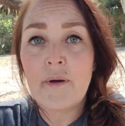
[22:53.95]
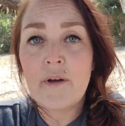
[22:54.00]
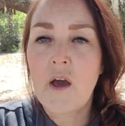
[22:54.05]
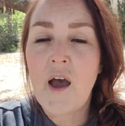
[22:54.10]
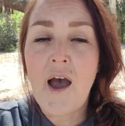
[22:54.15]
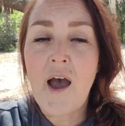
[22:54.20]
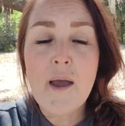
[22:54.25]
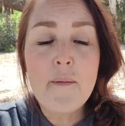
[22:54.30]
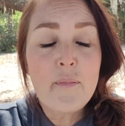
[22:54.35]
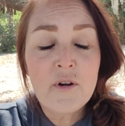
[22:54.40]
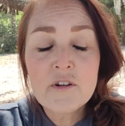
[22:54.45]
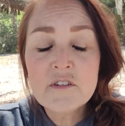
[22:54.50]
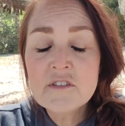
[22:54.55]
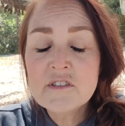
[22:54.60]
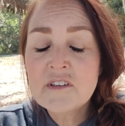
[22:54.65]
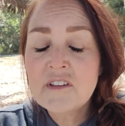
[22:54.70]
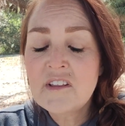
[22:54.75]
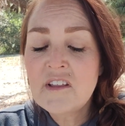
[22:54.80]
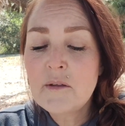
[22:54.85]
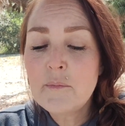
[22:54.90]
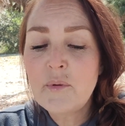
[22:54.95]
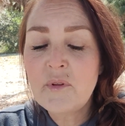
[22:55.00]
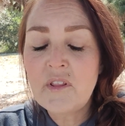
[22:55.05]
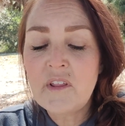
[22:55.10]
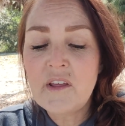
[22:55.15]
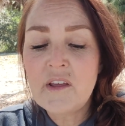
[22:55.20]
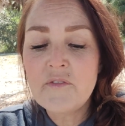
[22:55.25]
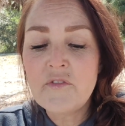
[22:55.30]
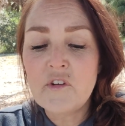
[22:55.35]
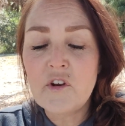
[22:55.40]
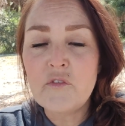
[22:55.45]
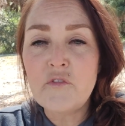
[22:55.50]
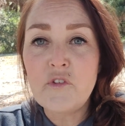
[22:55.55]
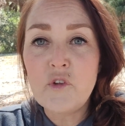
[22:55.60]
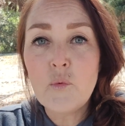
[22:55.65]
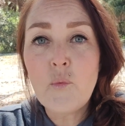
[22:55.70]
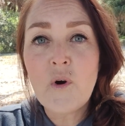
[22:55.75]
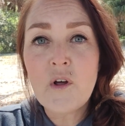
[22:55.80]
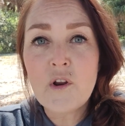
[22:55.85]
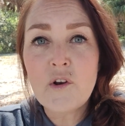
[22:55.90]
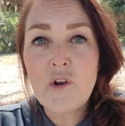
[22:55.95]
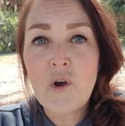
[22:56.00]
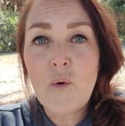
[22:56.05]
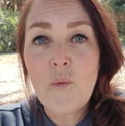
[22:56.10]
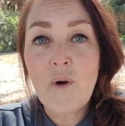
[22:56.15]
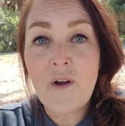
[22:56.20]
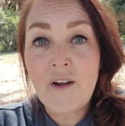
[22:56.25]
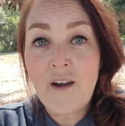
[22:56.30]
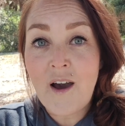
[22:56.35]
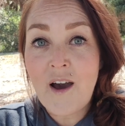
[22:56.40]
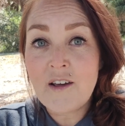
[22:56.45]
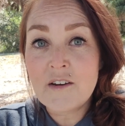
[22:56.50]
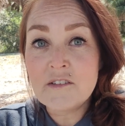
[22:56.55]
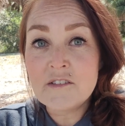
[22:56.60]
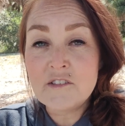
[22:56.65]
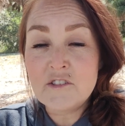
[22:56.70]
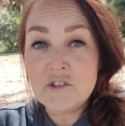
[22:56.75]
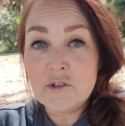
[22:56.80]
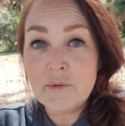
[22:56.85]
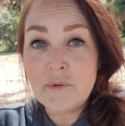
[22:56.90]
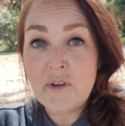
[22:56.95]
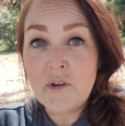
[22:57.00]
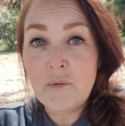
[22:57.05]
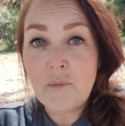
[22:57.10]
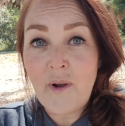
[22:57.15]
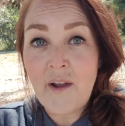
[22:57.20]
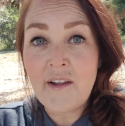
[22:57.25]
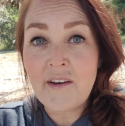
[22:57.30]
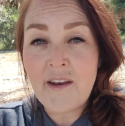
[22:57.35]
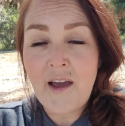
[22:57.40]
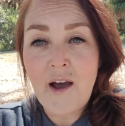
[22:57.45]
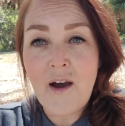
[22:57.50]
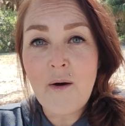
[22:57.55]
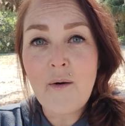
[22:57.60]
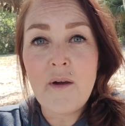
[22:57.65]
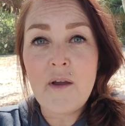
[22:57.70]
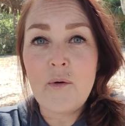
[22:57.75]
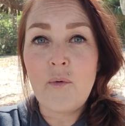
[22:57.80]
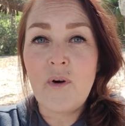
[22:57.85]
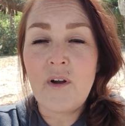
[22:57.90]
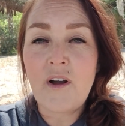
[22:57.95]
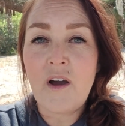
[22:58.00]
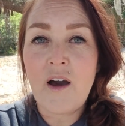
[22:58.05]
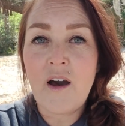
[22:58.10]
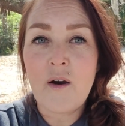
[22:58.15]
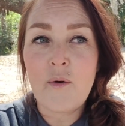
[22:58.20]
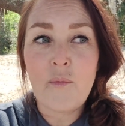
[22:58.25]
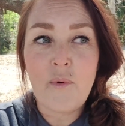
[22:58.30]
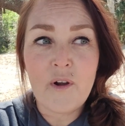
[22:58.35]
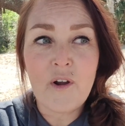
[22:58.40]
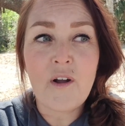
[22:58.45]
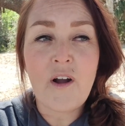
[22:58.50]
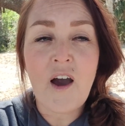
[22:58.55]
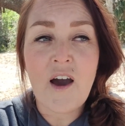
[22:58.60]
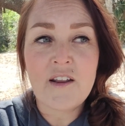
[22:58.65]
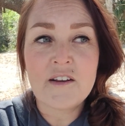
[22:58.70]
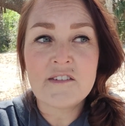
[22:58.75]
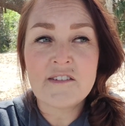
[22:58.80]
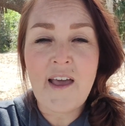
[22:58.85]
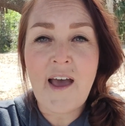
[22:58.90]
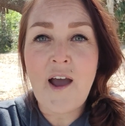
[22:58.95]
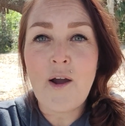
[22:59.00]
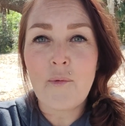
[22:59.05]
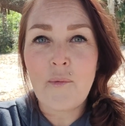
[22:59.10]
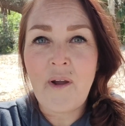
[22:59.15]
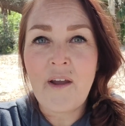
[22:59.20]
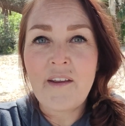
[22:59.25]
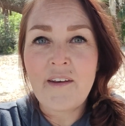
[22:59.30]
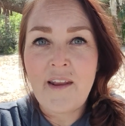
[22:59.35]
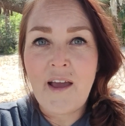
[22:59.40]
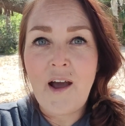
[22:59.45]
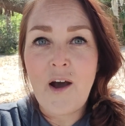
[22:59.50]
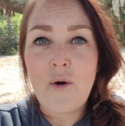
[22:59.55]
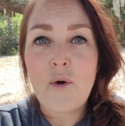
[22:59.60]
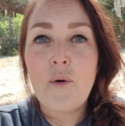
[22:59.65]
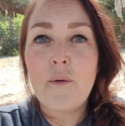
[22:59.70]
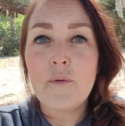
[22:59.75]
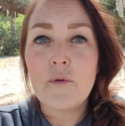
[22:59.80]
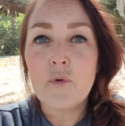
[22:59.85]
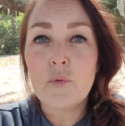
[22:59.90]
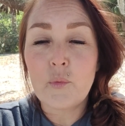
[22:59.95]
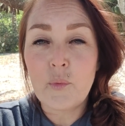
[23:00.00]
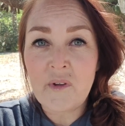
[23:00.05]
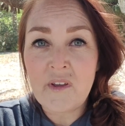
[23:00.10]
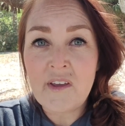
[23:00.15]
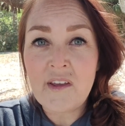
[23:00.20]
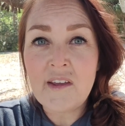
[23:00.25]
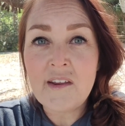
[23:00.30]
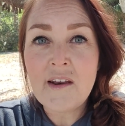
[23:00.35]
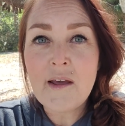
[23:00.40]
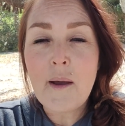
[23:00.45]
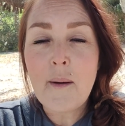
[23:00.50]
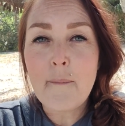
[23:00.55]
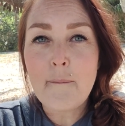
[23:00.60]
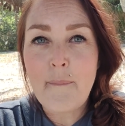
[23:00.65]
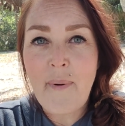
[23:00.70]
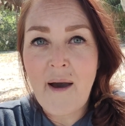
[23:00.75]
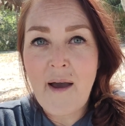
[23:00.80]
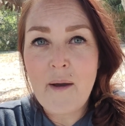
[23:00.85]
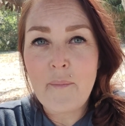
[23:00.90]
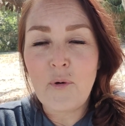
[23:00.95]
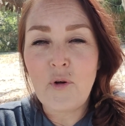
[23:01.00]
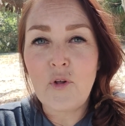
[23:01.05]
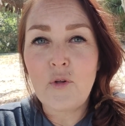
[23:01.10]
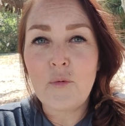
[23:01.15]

I personally believe that if you want to know what God is doing right now and what God where God is at right now, read Bible